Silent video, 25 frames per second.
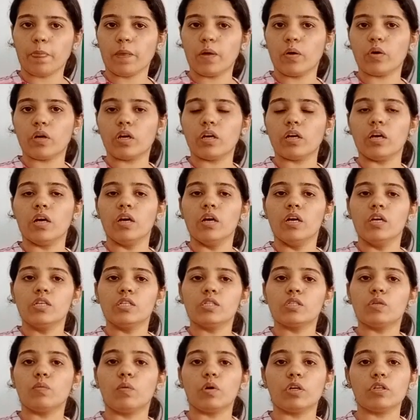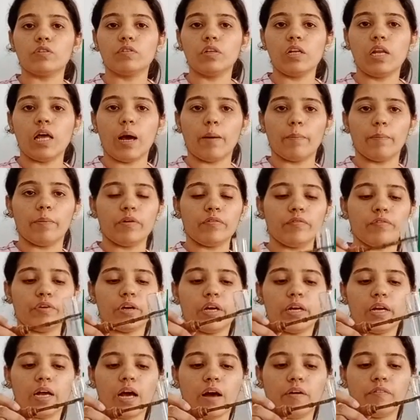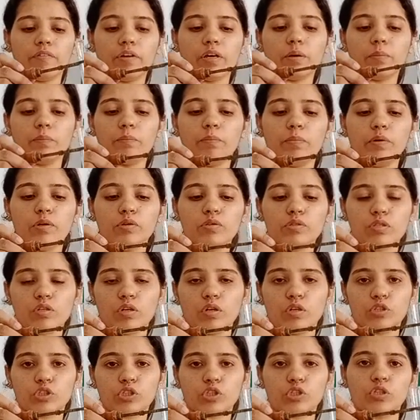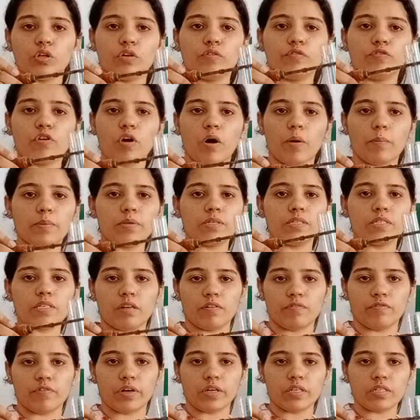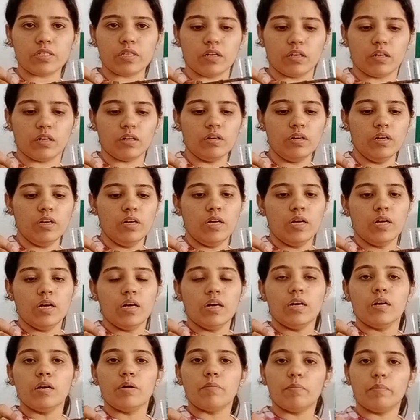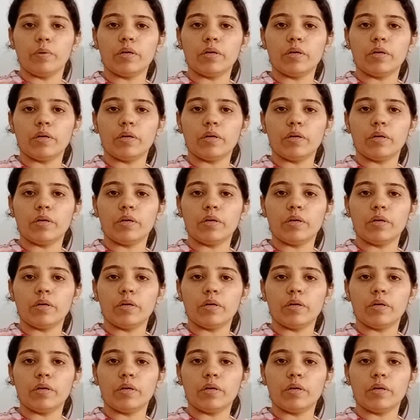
Okay, so what will happen? We are having blue solution of copper sulphate here,